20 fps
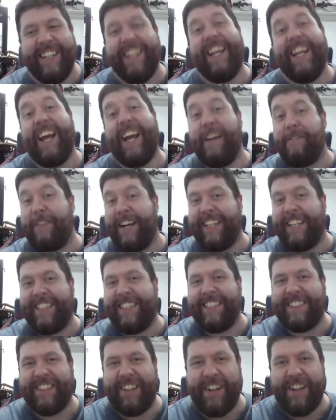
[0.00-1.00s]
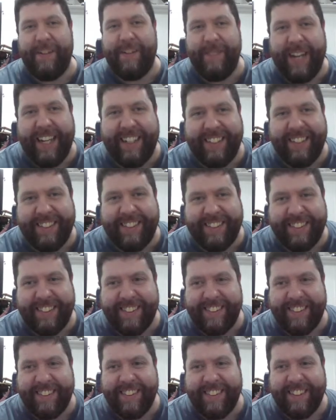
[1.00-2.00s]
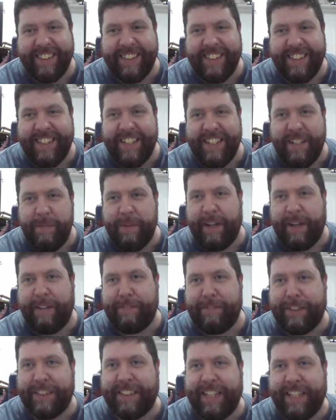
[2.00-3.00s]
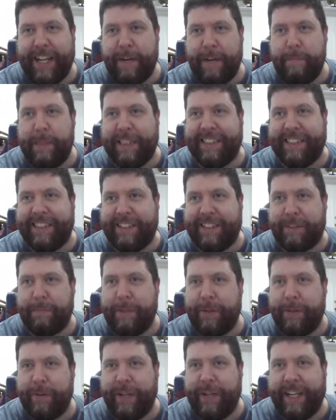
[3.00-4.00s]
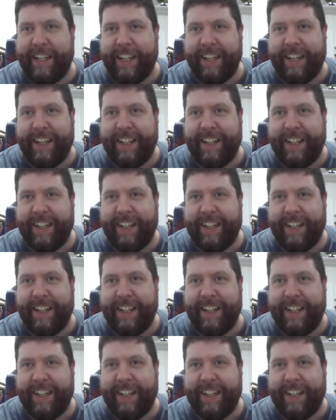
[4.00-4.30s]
Yeah, if I had the time, man, might have to start a business building